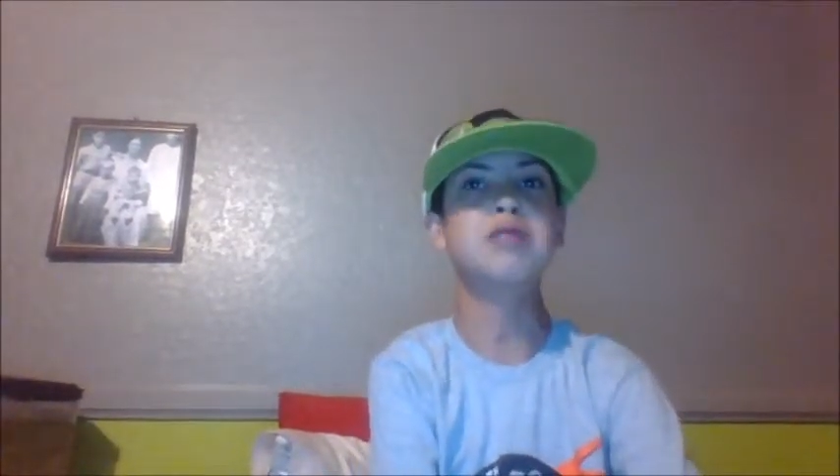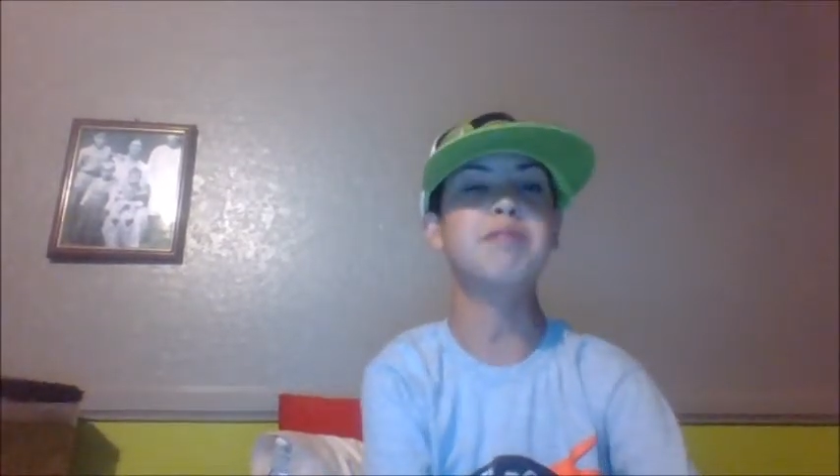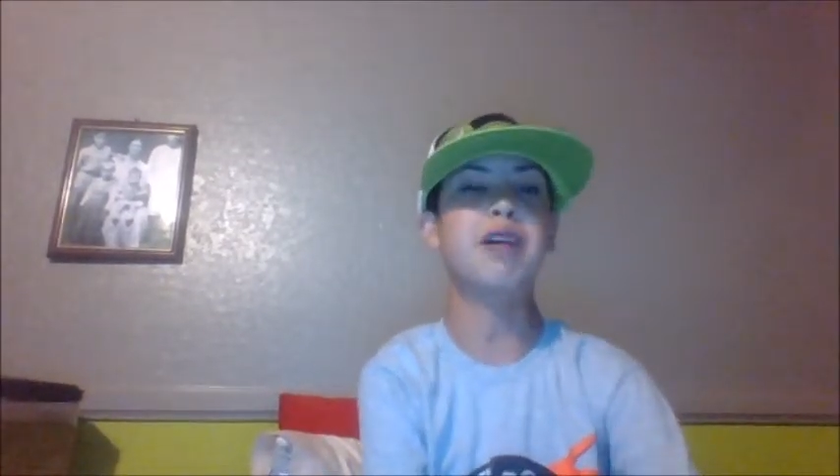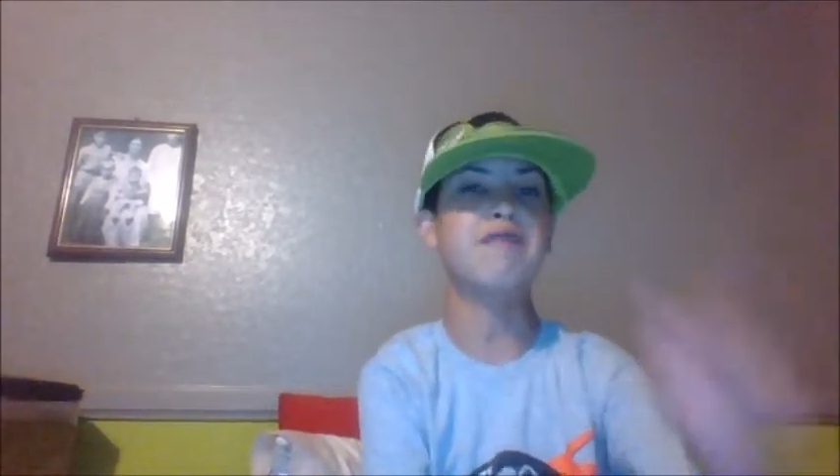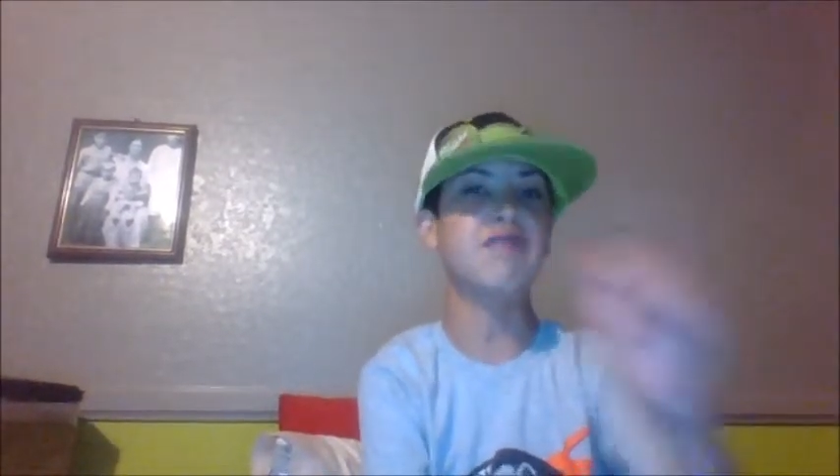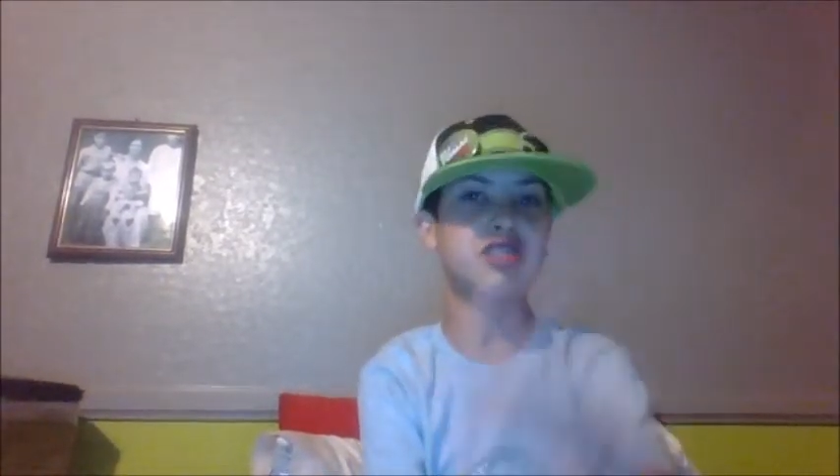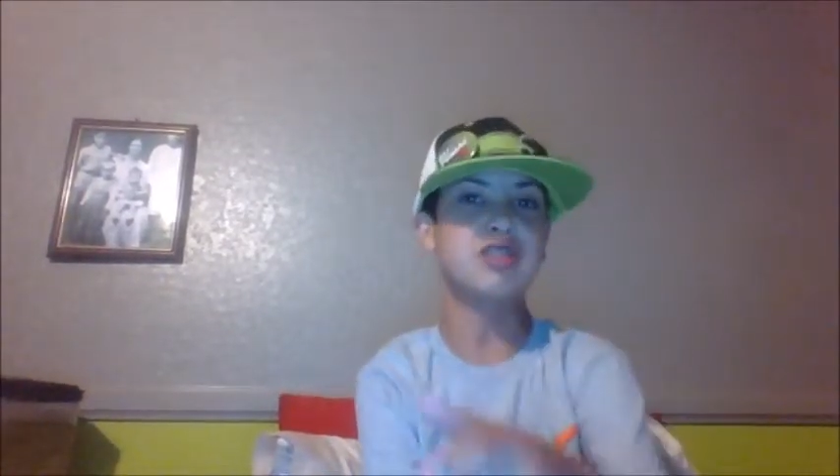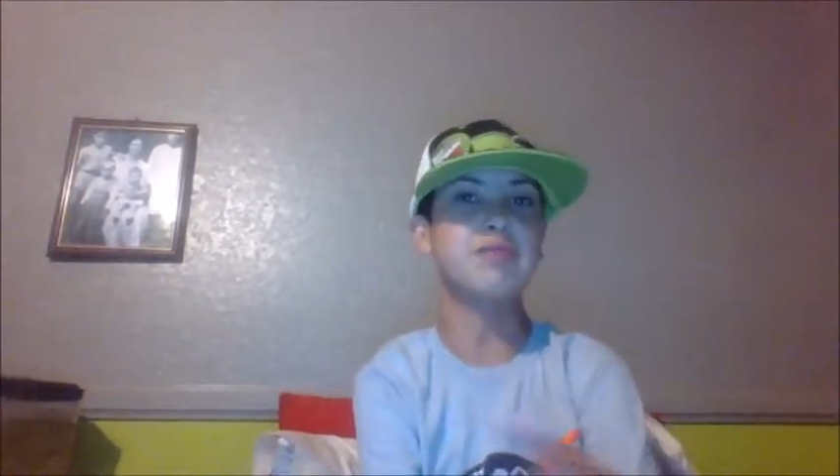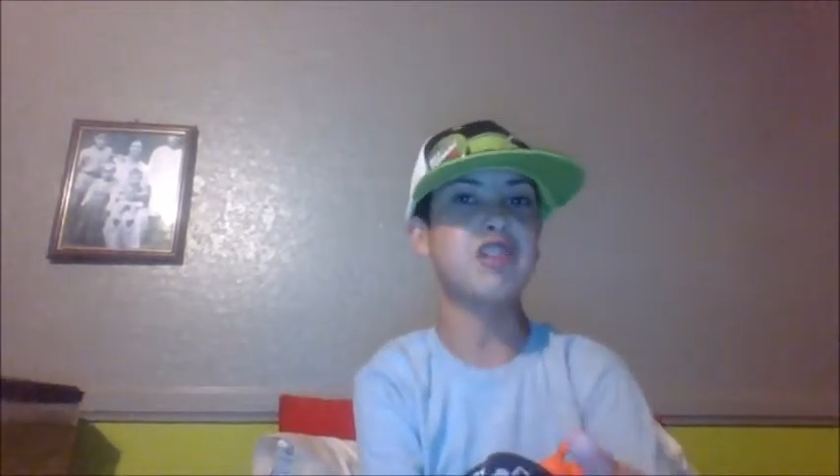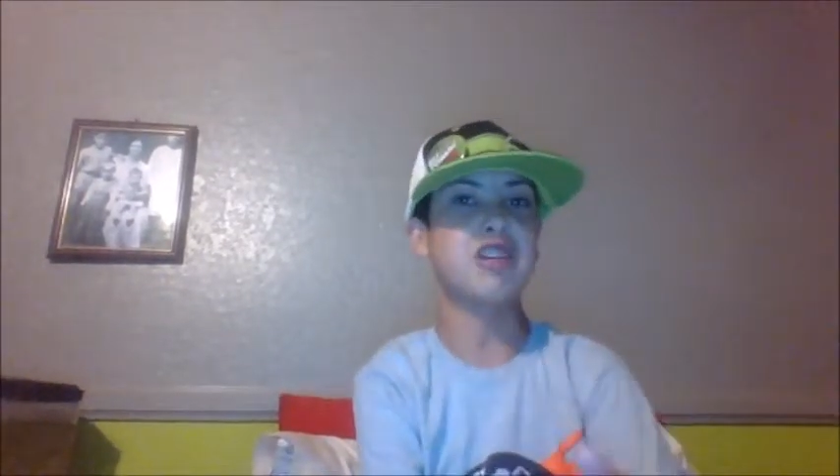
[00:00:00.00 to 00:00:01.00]
My first
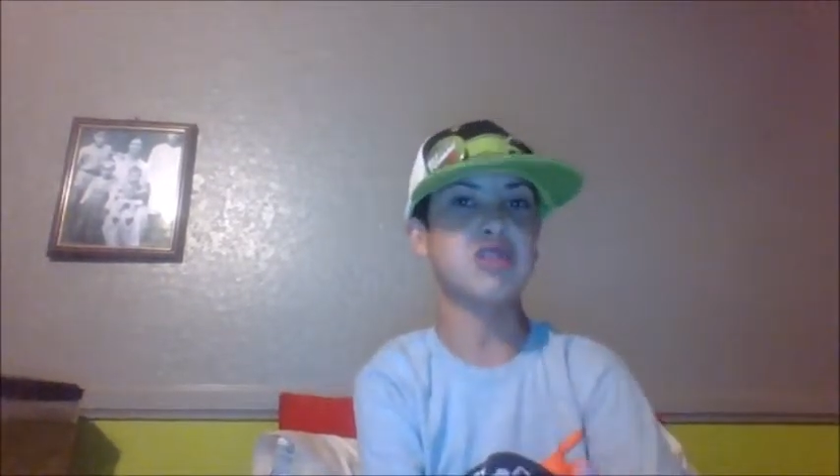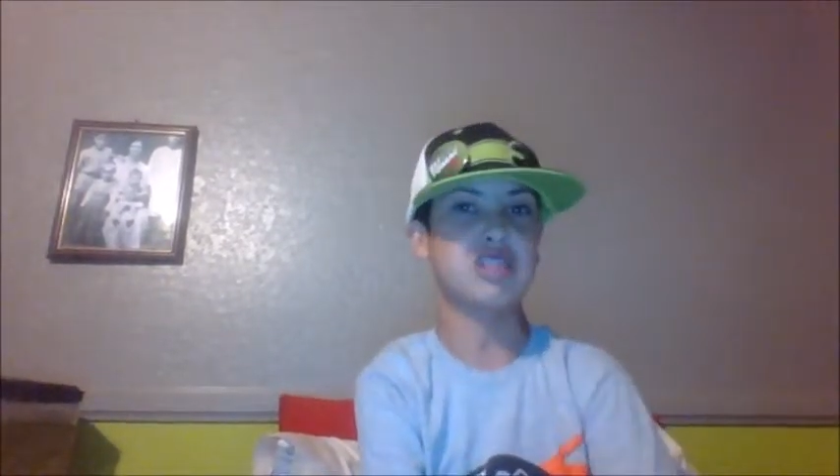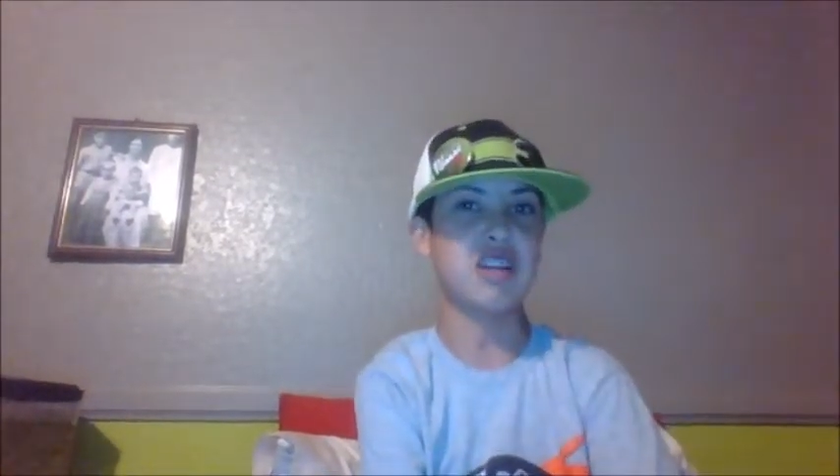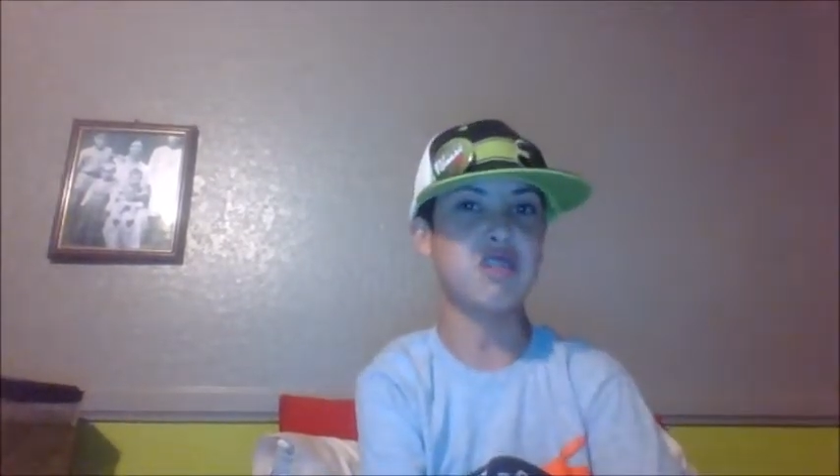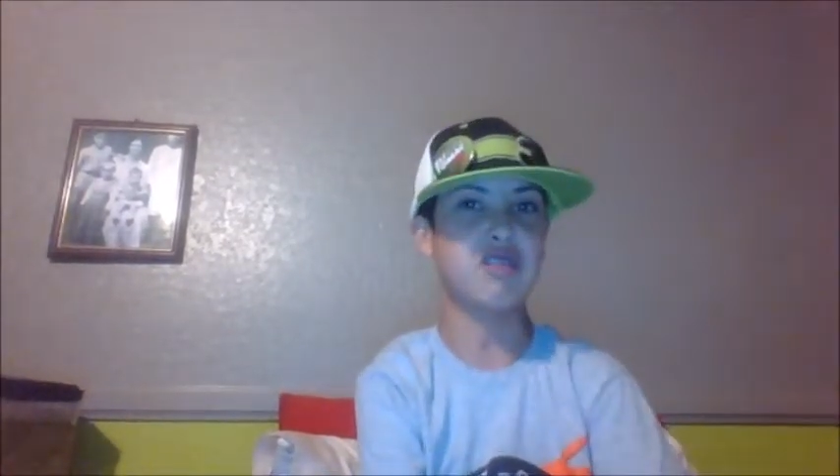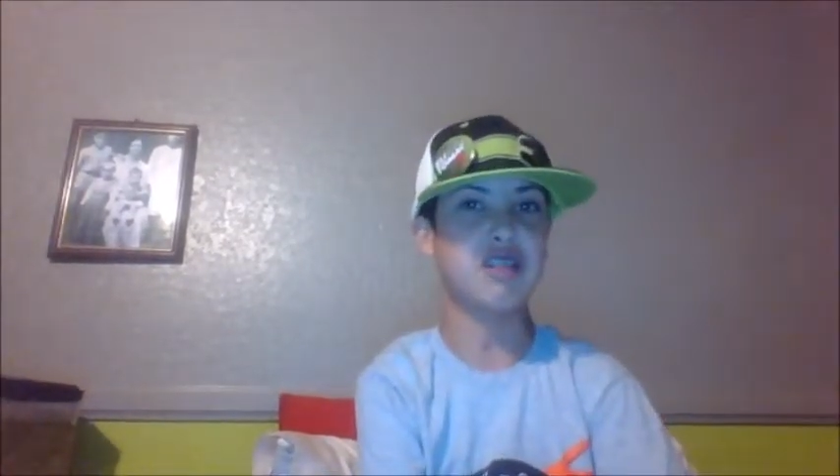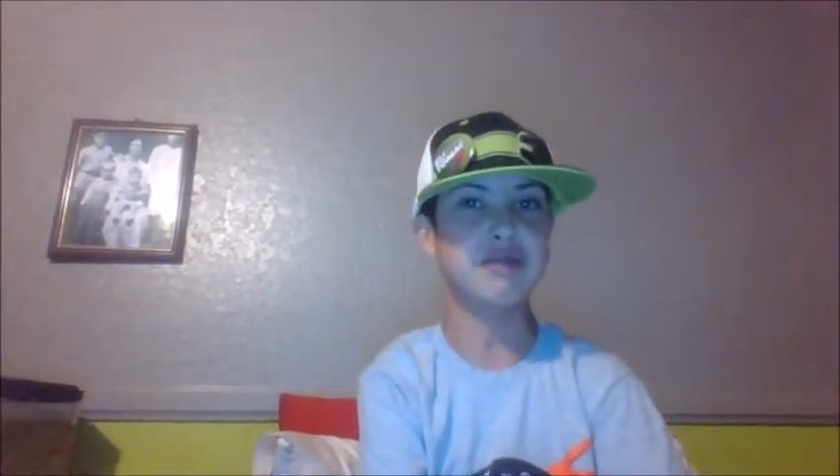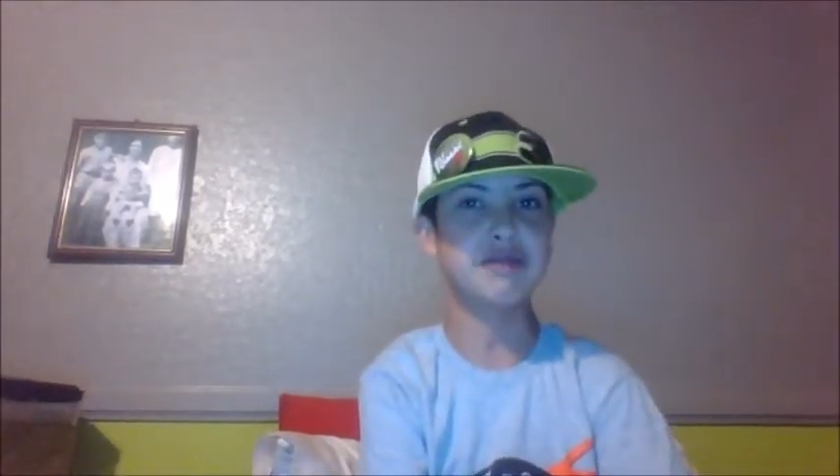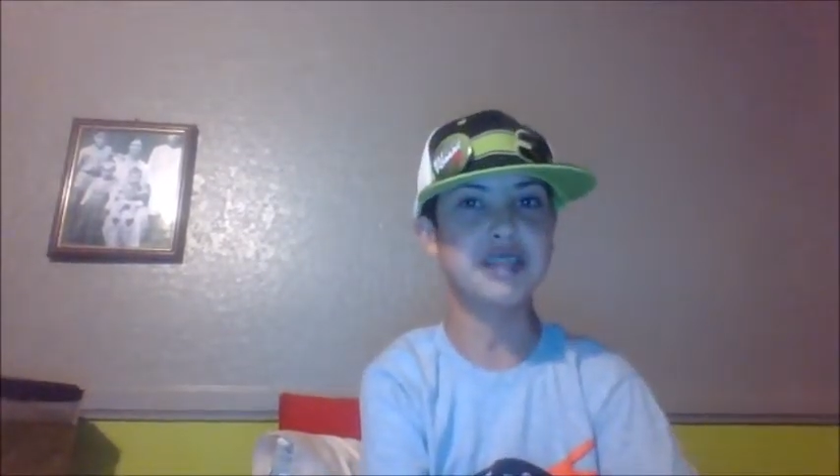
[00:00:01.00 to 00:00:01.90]
Supercross was at Qualcomm